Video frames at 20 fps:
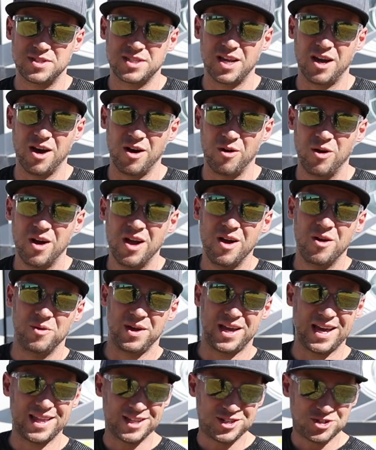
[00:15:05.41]
So
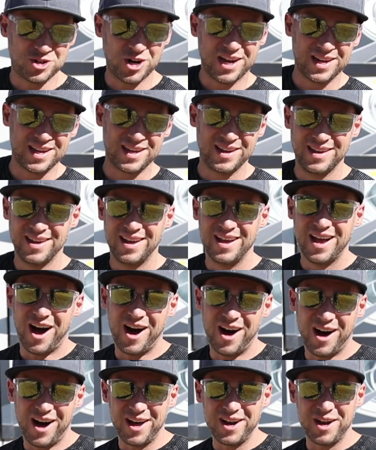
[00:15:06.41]
we got the truck
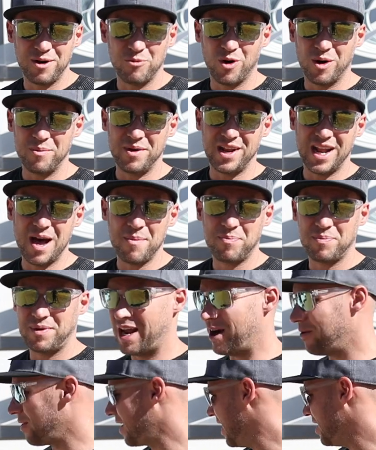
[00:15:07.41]
on and warming up. Now we're